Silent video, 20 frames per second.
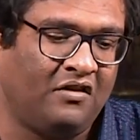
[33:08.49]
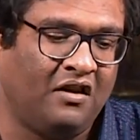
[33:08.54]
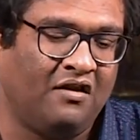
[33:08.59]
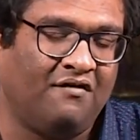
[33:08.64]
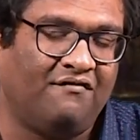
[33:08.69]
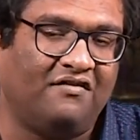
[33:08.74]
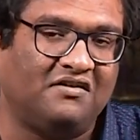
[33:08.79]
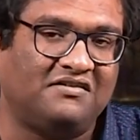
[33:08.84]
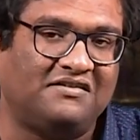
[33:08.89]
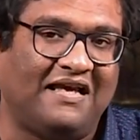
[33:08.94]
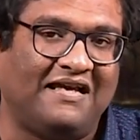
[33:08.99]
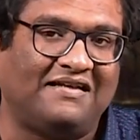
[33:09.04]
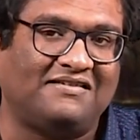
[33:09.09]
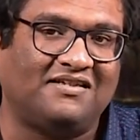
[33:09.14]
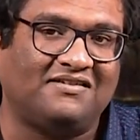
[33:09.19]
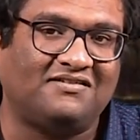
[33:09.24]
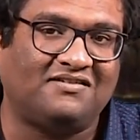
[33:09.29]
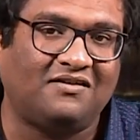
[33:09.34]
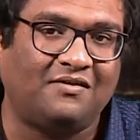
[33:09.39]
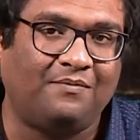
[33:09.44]
was
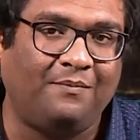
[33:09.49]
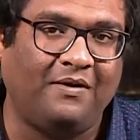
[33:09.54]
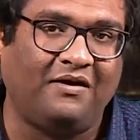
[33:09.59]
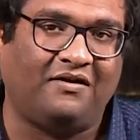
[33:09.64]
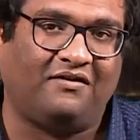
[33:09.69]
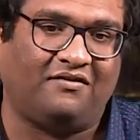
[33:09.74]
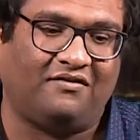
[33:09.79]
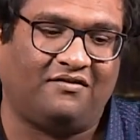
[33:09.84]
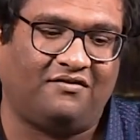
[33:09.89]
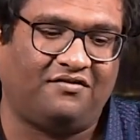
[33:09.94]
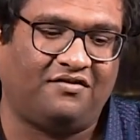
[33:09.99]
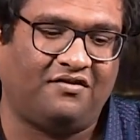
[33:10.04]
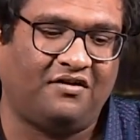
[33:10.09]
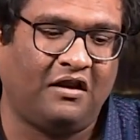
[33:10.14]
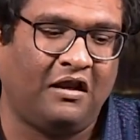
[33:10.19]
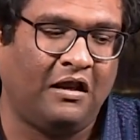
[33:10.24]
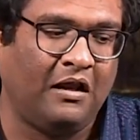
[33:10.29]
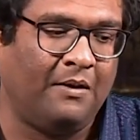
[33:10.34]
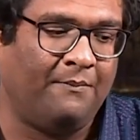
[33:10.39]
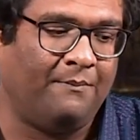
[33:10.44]
exacerbated
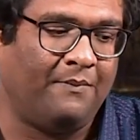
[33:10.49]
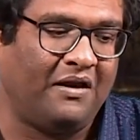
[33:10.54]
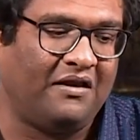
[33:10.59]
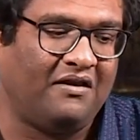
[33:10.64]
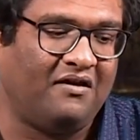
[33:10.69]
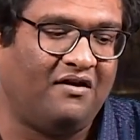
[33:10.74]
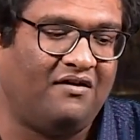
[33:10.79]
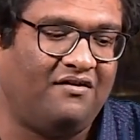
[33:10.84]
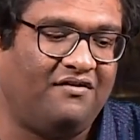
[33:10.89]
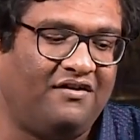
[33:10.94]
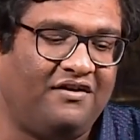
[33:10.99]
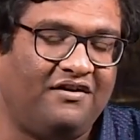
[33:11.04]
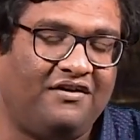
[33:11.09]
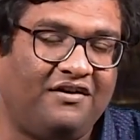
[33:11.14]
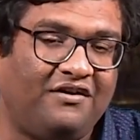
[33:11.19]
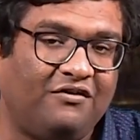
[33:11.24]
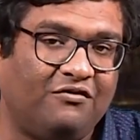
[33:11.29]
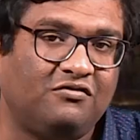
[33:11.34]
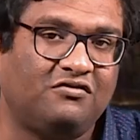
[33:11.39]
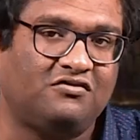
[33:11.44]
by a
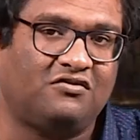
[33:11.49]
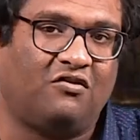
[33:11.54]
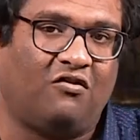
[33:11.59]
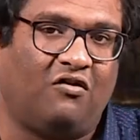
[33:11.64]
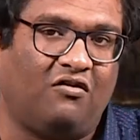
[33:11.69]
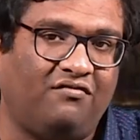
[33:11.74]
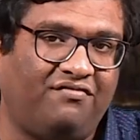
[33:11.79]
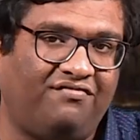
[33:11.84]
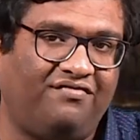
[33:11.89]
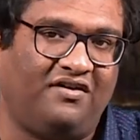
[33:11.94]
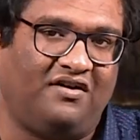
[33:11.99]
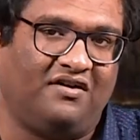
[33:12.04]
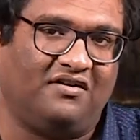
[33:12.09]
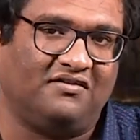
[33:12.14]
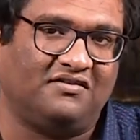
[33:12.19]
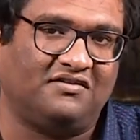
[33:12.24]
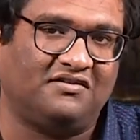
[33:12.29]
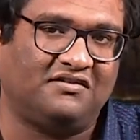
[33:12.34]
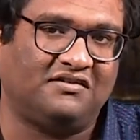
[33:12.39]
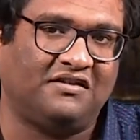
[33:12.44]
reduced
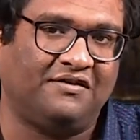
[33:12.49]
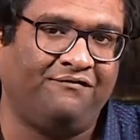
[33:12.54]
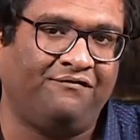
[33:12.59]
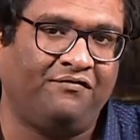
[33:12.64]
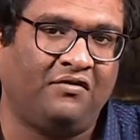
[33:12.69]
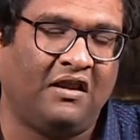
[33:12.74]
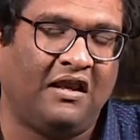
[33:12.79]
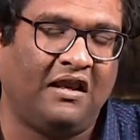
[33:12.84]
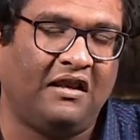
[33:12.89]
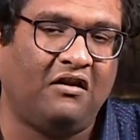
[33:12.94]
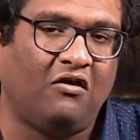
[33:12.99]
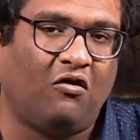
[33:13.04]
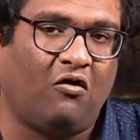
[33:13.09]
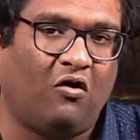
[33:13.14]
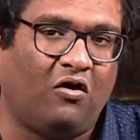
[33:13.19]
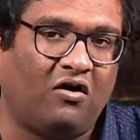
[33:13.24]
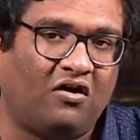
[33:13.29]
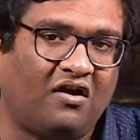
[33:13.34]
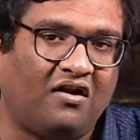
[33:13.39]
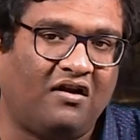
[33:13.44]
confidence in
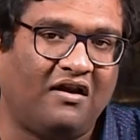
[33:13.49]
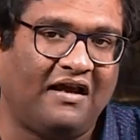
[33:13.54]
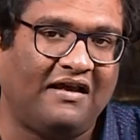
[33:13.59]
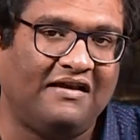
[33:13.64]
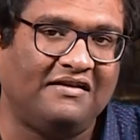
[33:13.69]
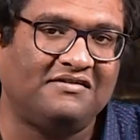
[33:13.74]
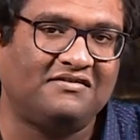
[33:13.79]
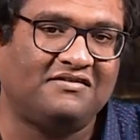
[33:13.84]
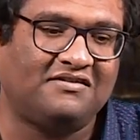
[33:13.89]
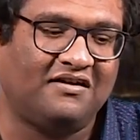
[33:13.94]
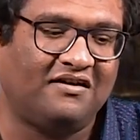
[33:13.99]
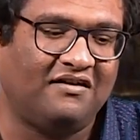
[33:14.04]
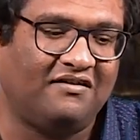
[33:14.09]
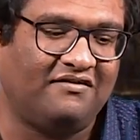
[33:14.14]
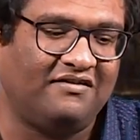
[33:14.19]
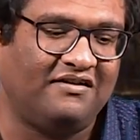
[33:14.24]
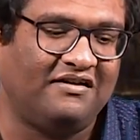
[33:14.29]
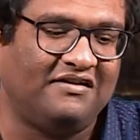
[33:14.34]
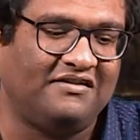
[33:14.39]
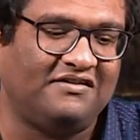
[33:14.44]
organized
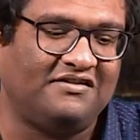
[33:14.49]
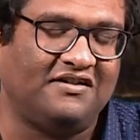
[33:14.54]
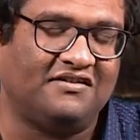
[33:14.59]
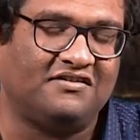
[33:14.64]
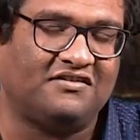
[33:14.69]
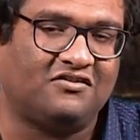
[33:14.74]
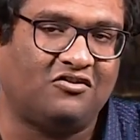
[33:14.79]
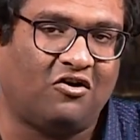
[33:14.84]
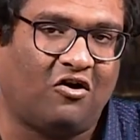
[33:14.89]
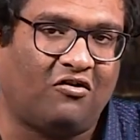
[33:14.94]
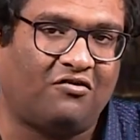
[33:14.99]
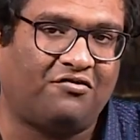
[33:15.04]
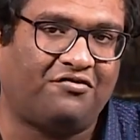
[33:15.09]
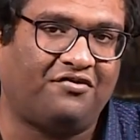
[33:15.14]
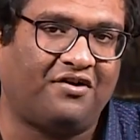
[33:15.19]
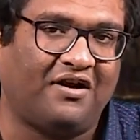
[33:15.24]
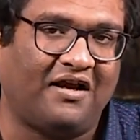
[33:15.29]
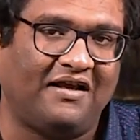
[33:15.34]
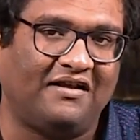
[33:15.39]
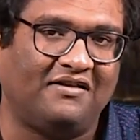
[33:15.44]
religious
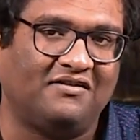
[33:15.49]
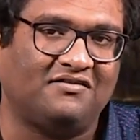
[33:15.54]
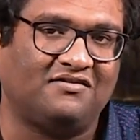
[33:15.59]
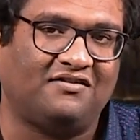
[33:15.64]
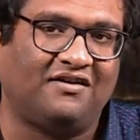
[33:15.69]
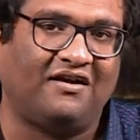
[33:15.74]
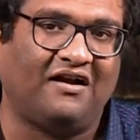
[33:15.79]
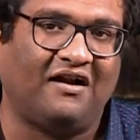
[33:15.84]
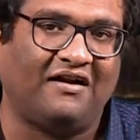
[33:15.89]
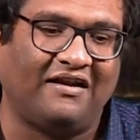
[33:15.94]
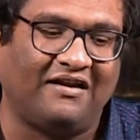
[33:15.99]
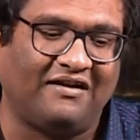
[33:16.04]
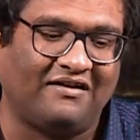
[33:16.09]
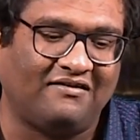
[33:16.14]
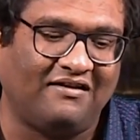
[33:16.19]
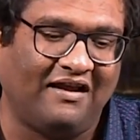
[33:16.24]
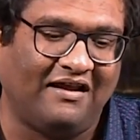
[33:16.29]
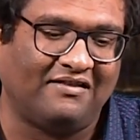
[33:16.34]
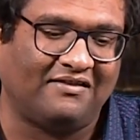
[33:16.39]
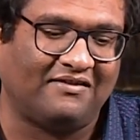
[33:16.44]
doctrines regarding
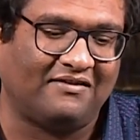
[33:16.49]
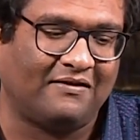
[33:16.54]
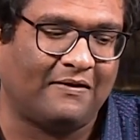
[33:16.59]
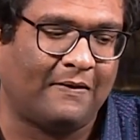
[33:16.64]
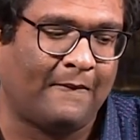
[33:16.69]
death